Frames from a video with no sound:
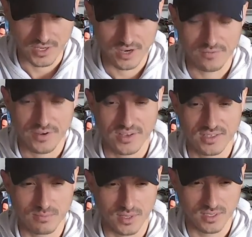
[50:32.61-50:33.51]
the
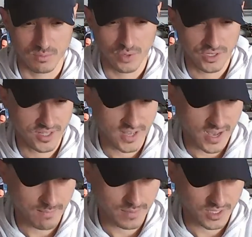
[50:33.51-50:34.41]
interface must bridge the
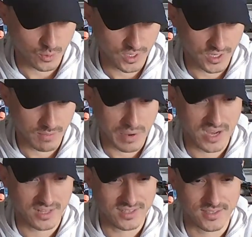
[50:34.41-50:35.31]
gap between a
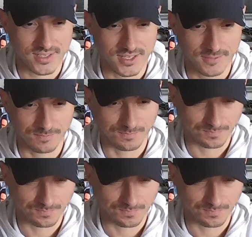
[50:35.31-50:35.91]
pilot sitting